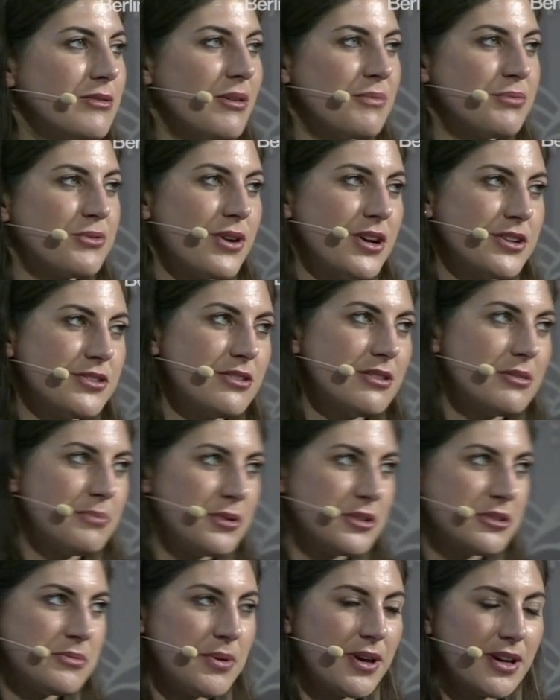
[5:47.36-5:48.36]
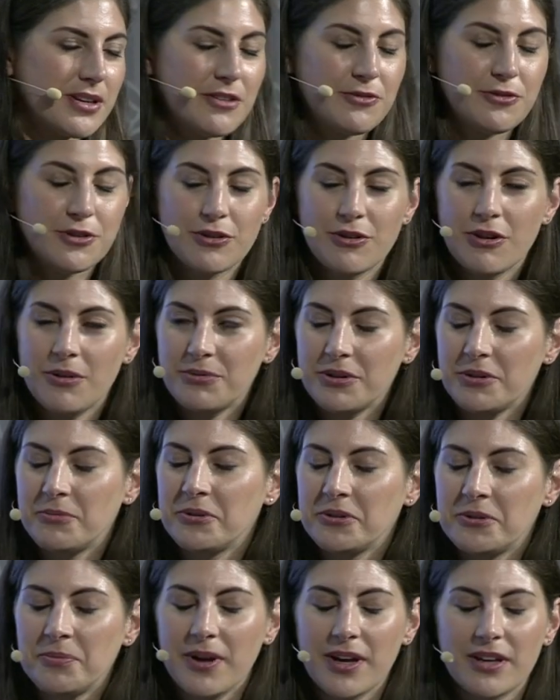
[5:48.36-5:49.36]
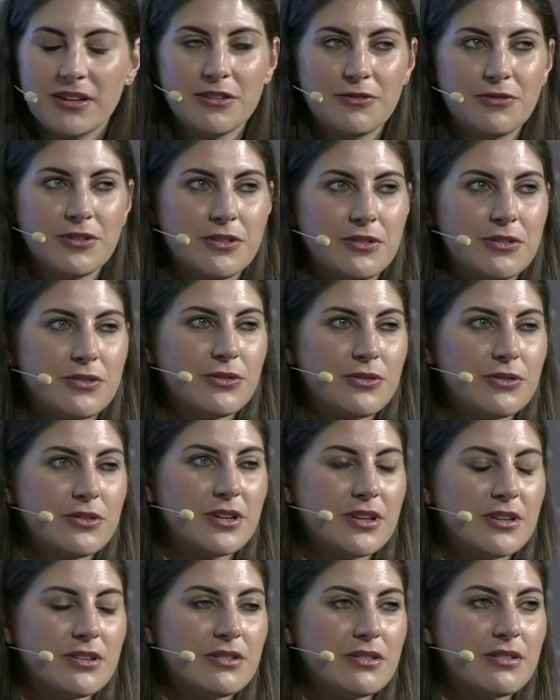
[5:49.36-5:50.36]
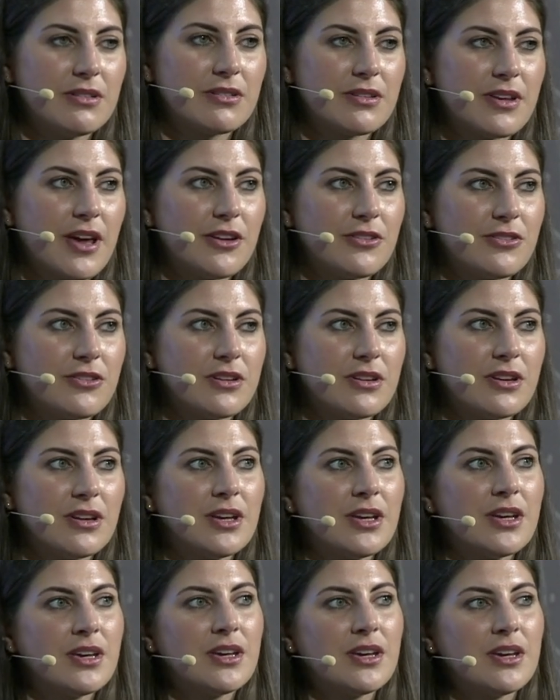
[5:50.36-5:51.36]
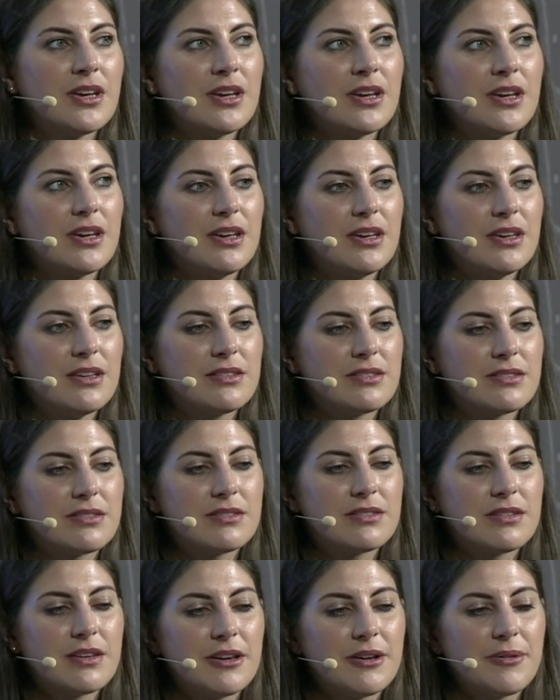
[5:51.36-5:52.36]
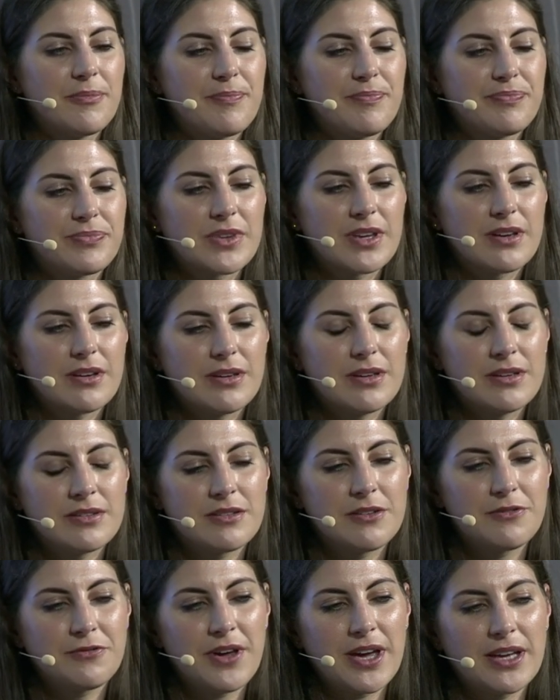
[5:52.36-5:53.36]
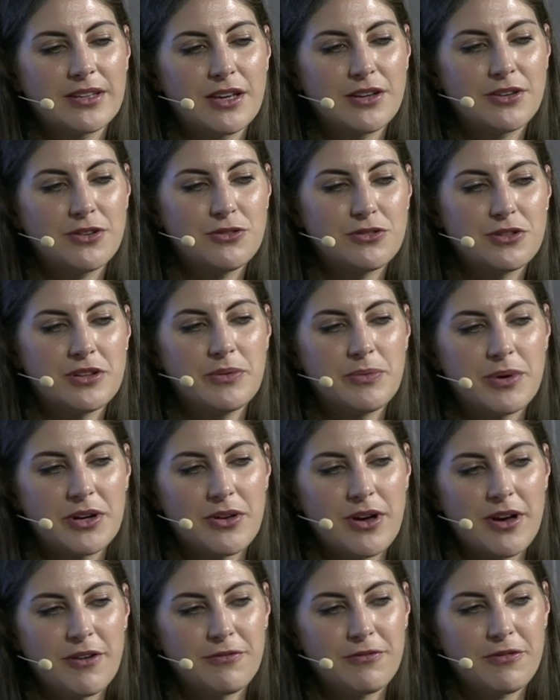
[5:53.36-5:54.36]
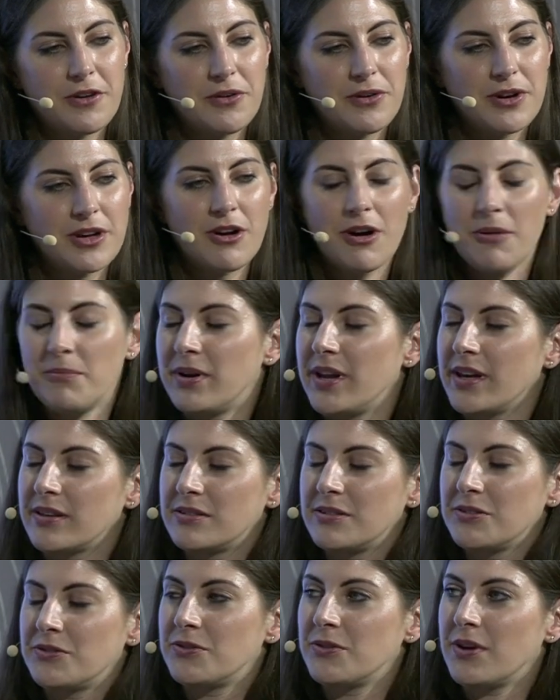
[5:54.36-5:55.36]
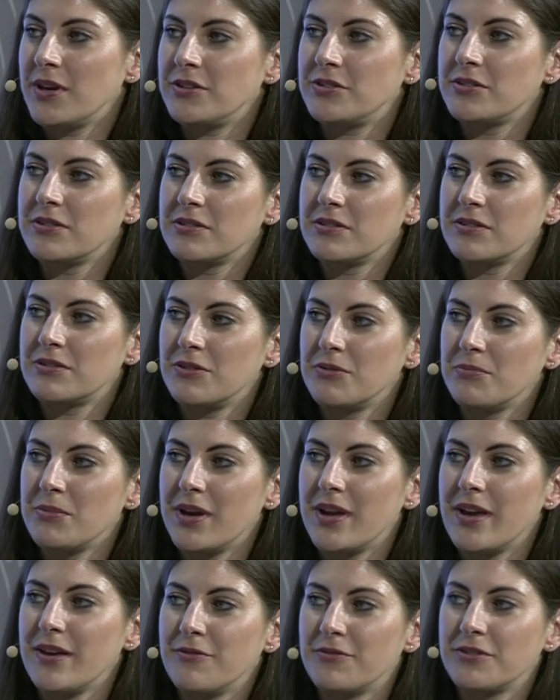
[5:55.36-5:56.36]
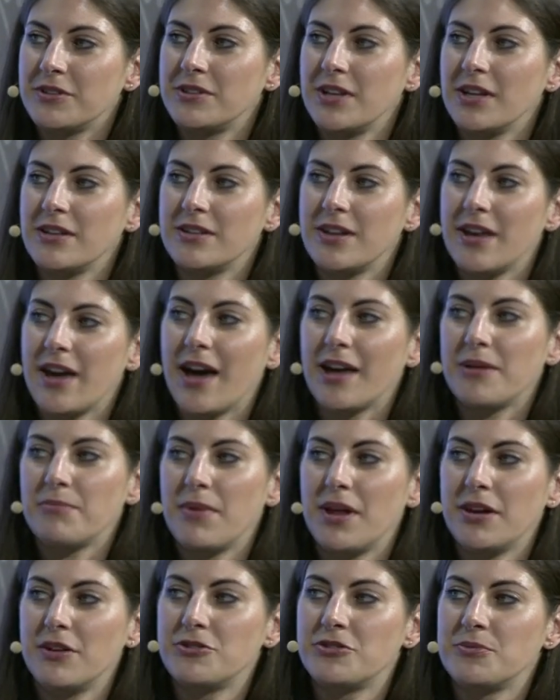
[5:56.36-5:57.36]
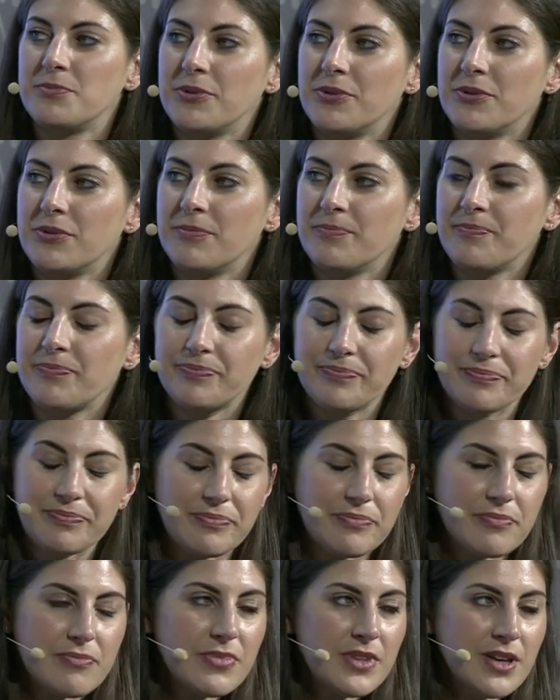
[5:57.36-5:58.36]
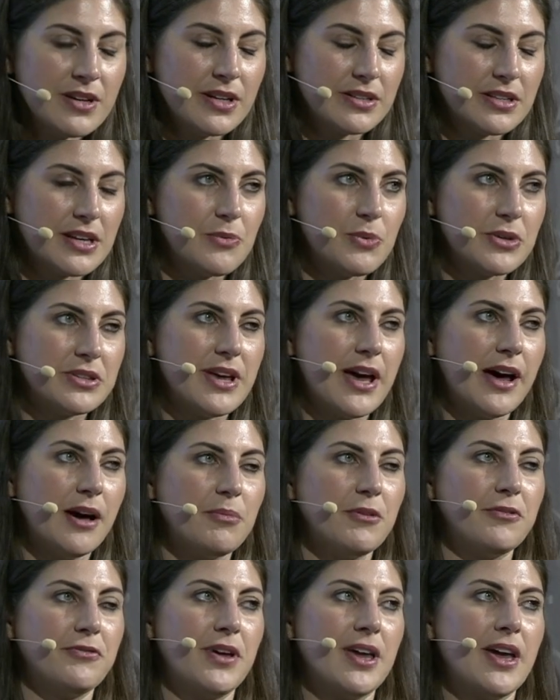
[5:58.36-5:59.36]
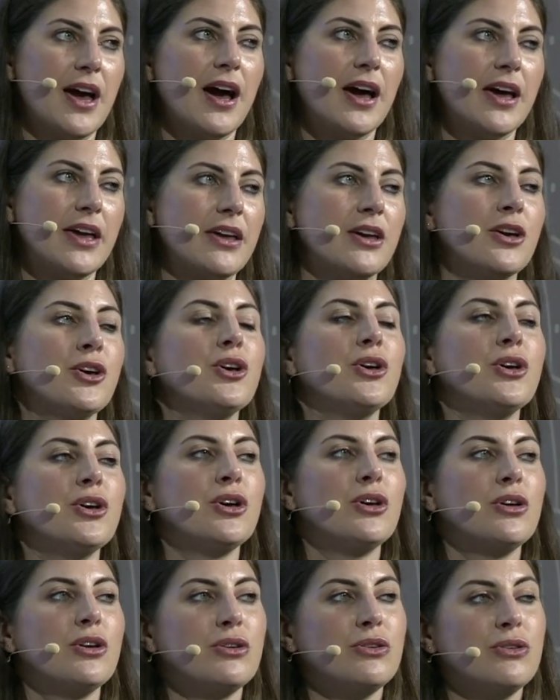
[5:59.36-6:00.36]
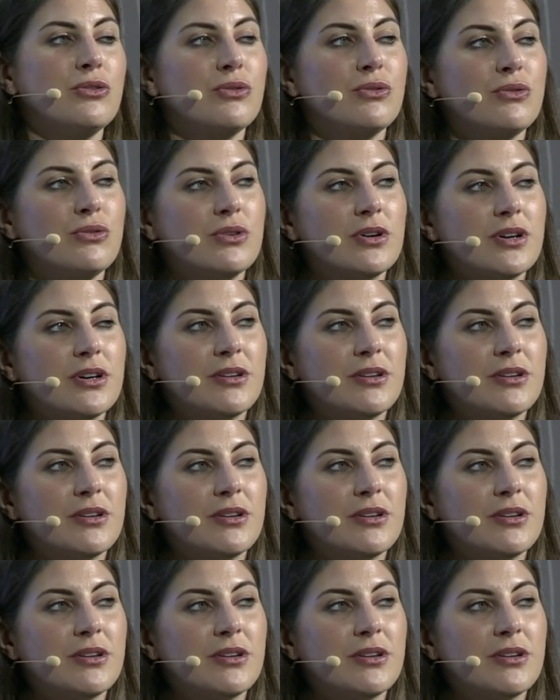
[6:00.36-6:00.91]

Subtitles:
operational perspective or corporate perspective into this discussion, is the fact that usually when you have very complex situations, you may even think they are unmanageable. And I think with the help of AI, you